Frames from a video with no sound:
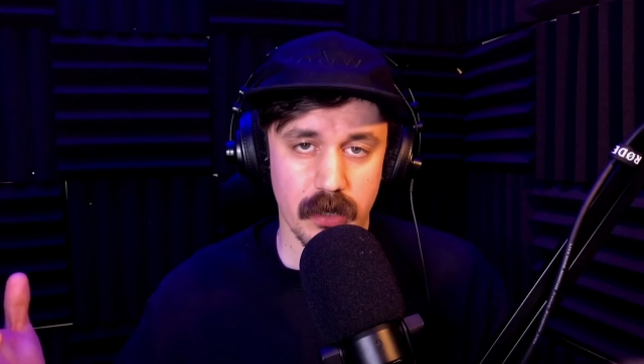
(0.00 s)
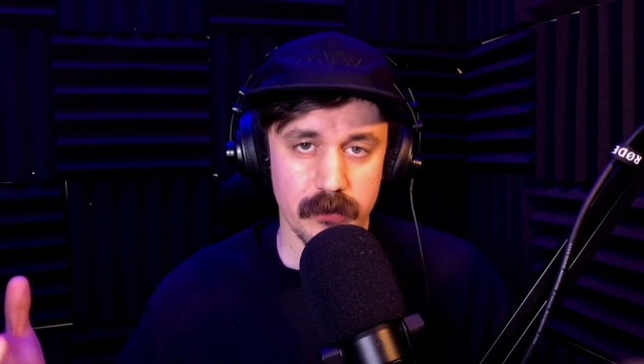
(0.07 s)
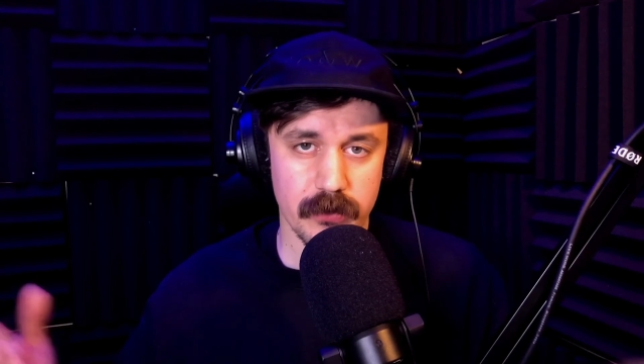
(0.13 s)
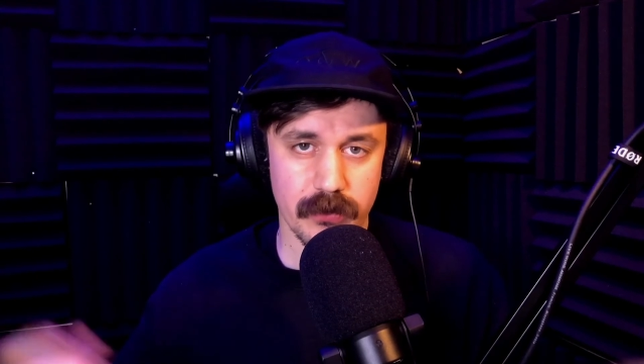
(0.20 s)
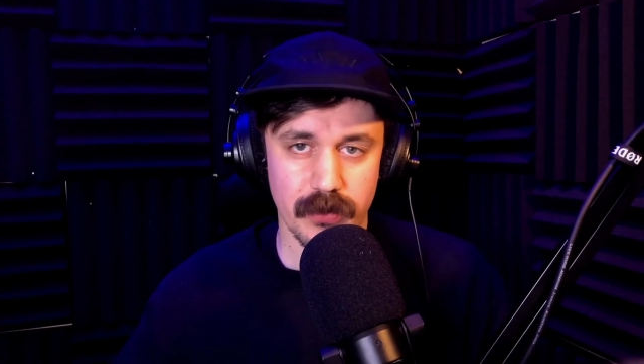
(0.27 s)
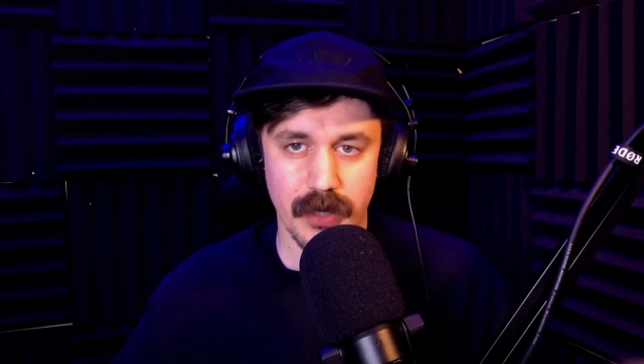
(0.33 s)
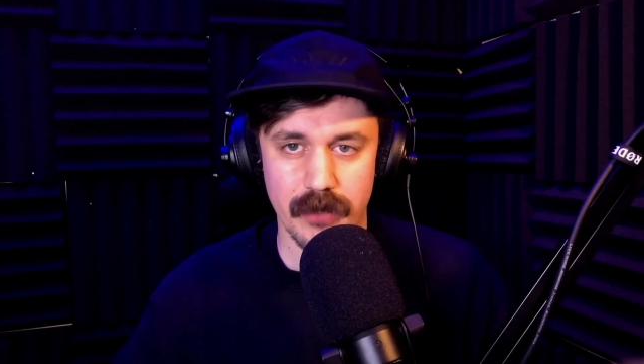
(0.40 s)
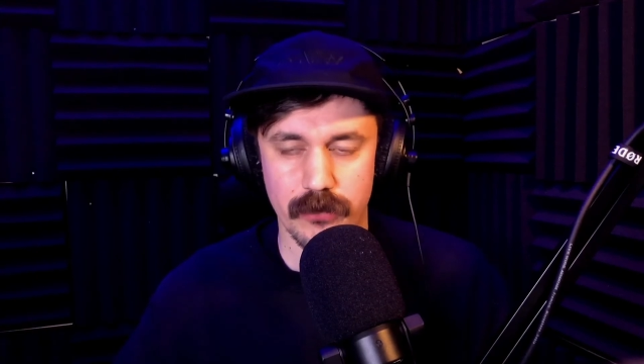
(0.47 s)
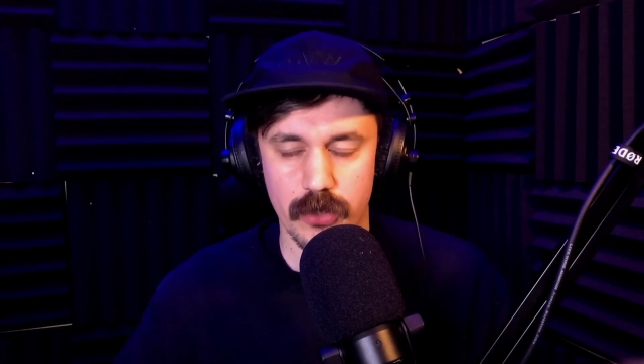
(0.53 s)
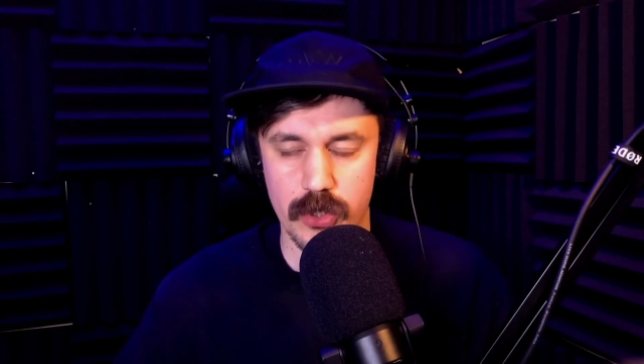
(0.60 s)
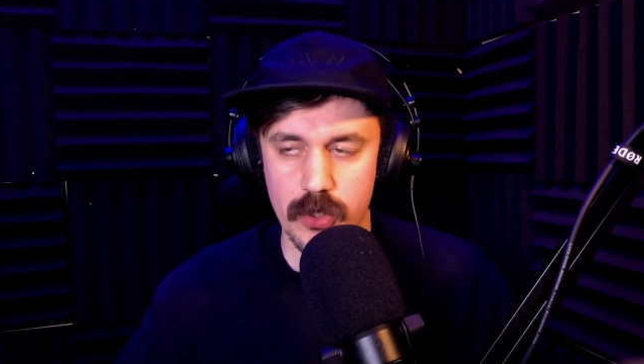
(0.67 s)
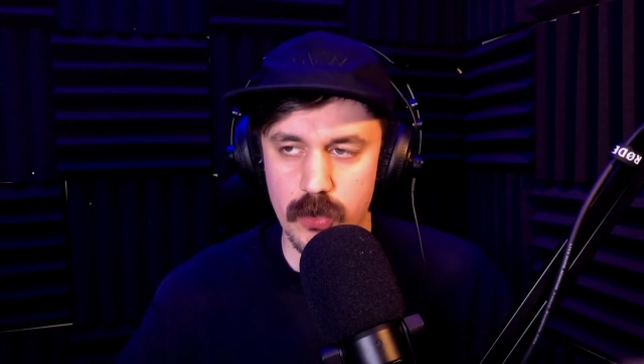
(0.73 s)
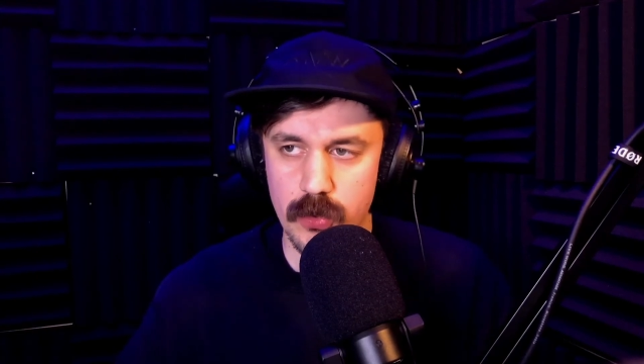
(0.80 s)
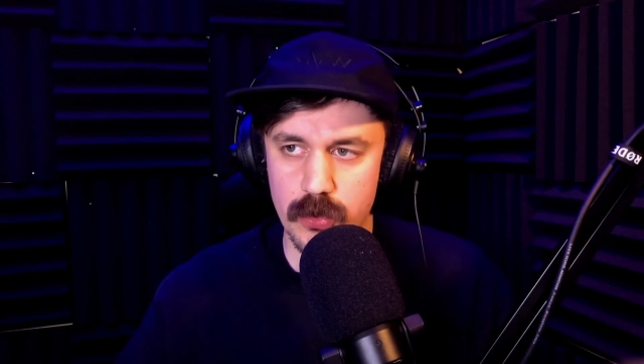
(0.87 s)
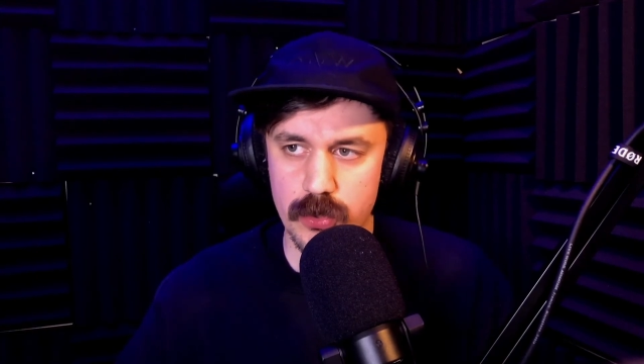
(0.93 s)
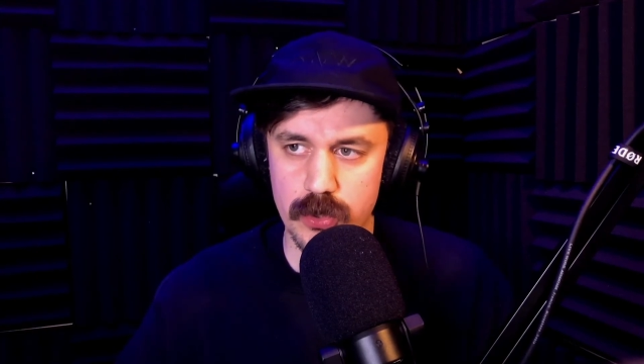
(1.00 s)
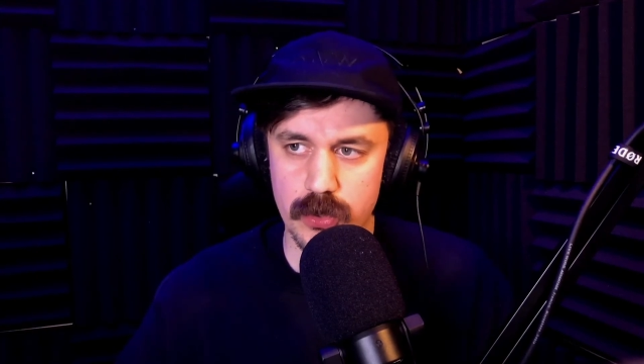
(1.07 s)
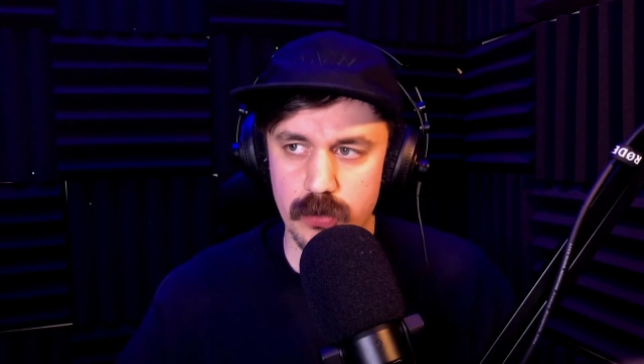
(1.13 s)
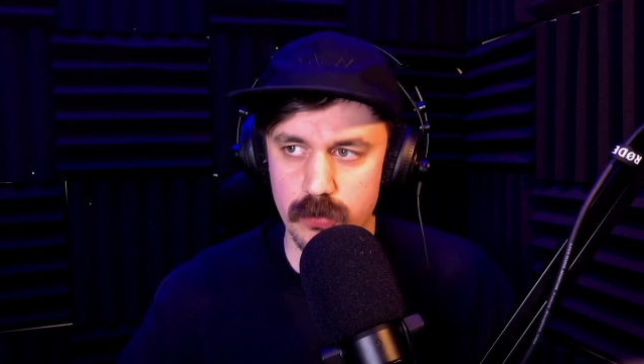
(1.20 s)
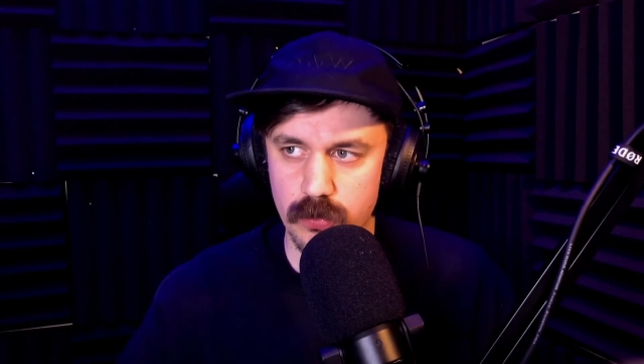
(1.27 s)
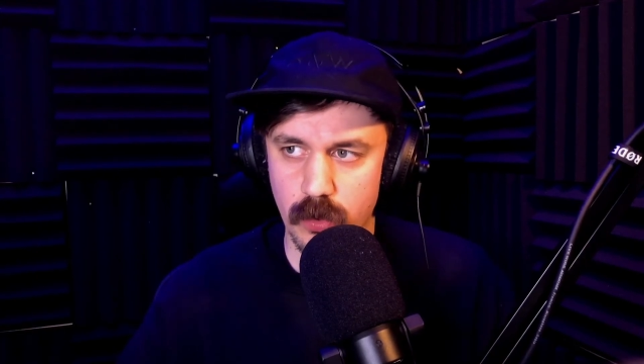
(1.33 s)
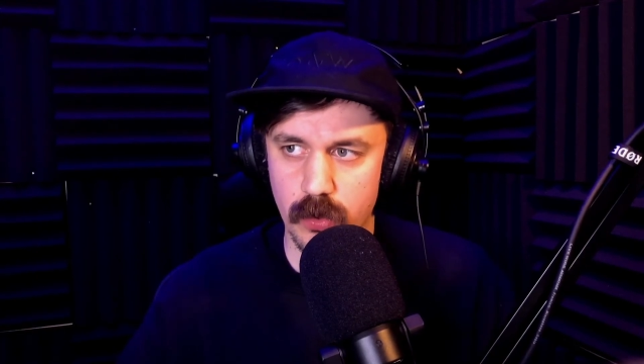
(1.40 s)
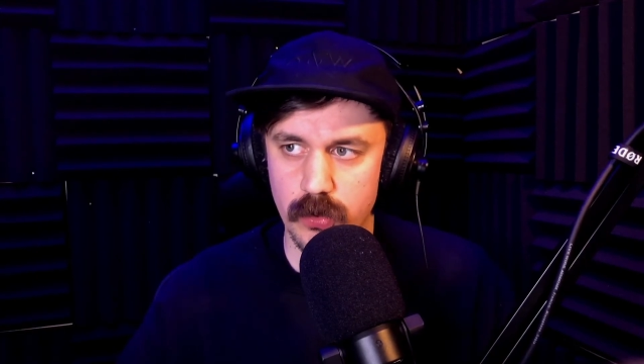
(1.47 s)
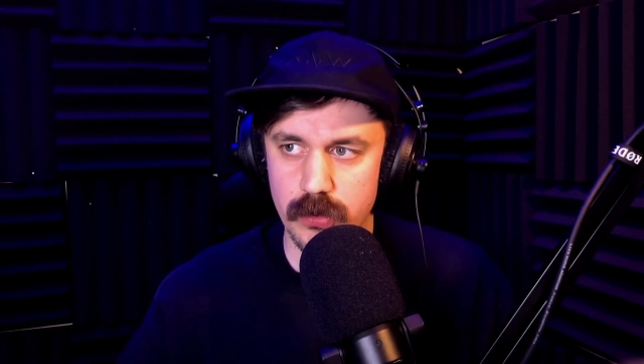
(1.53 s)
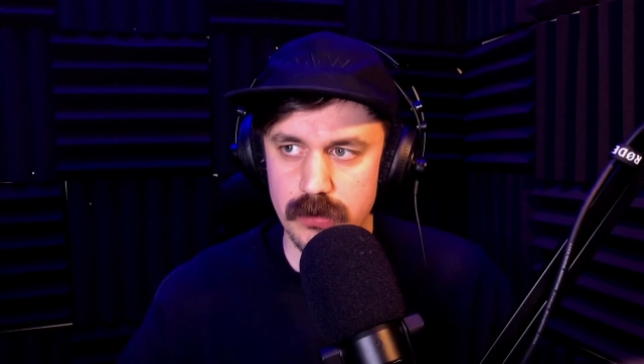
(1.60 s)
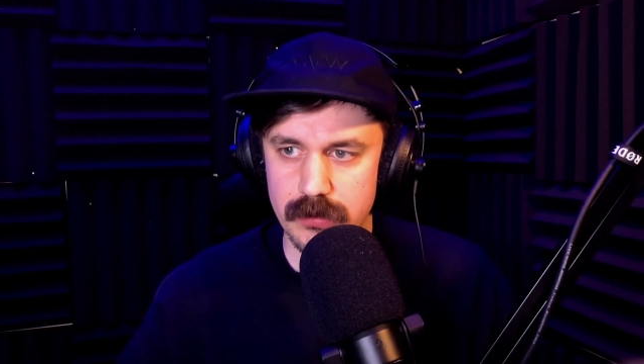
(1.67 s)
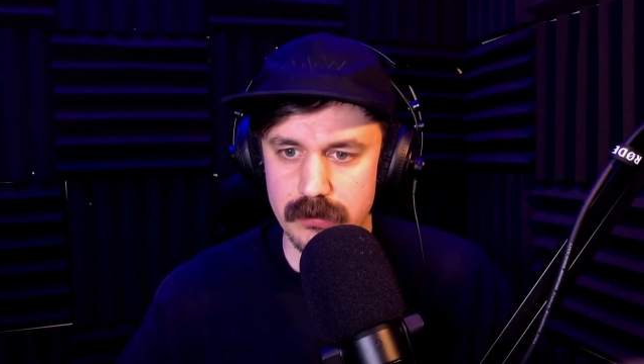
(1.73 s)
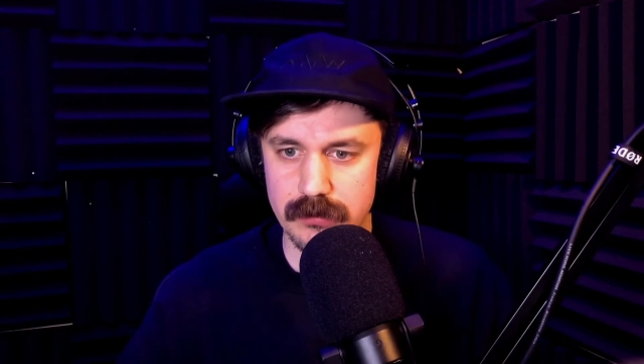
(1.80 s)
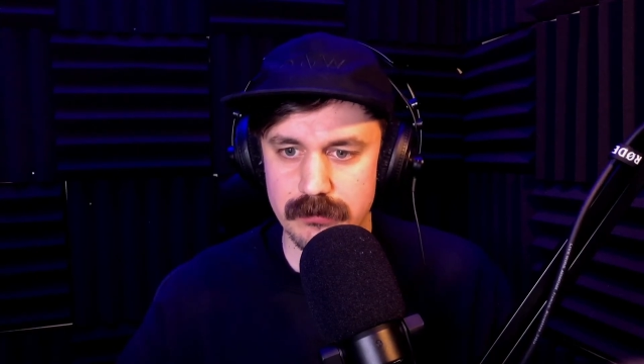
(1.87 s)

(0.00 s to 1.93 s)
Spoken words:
obviously has a huge role